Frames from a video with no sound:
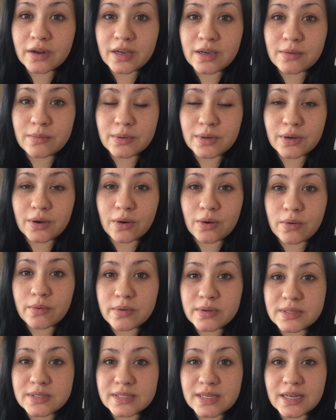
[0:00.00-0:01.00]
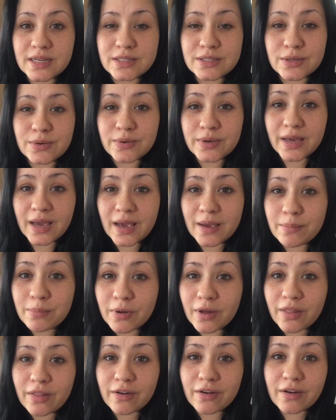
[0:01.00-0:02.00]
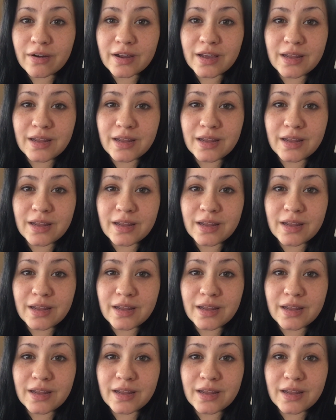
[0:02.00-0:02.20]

He would go and say, It's okay, brother.